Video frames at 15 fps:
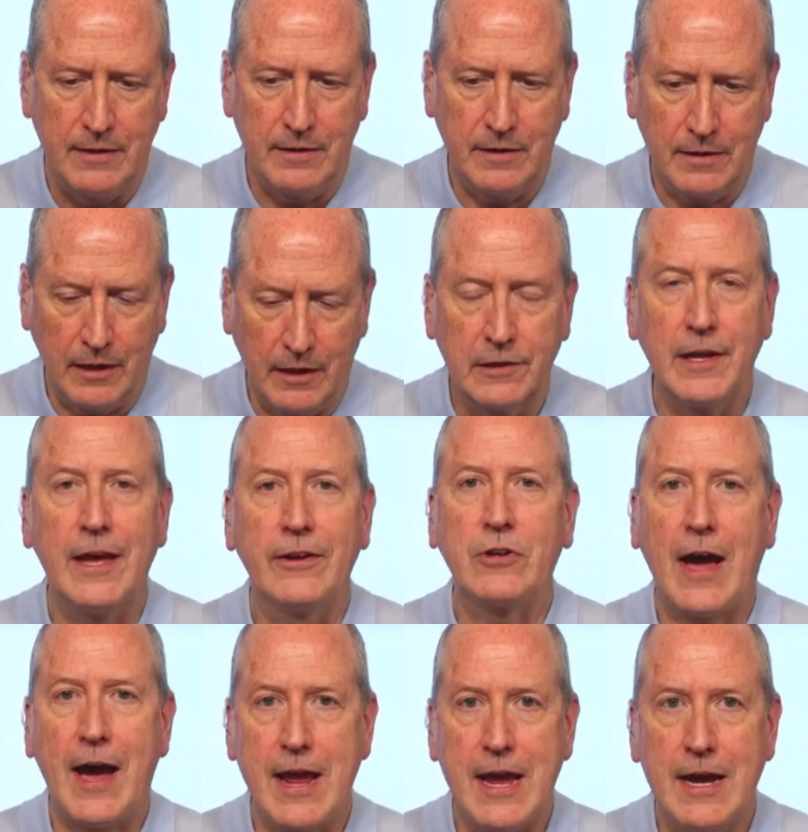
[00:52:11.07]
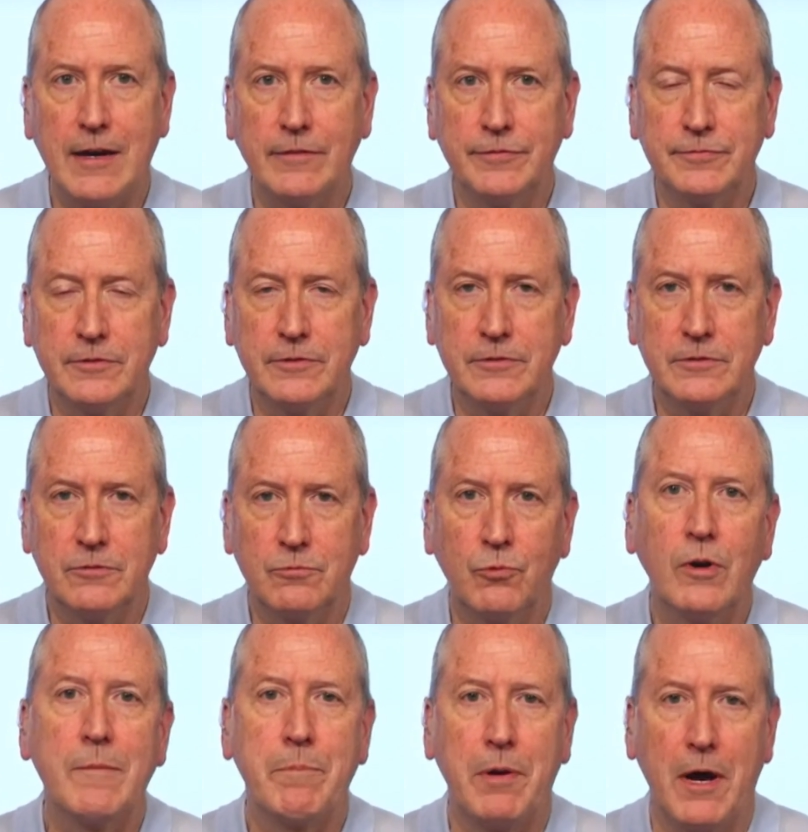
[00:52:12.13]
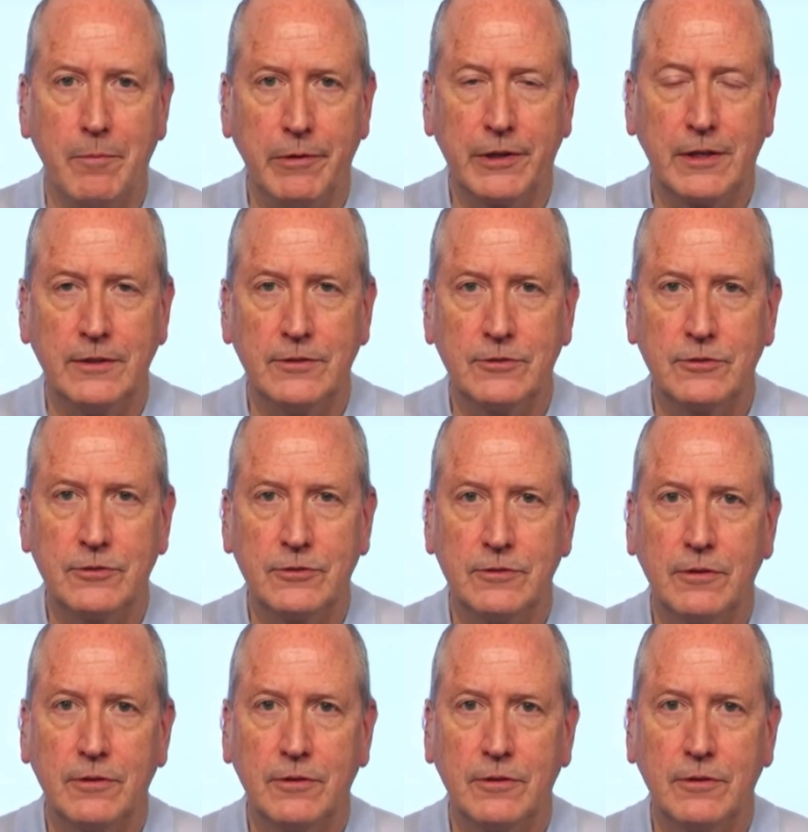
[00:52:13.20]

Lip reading: unless I have Republicans,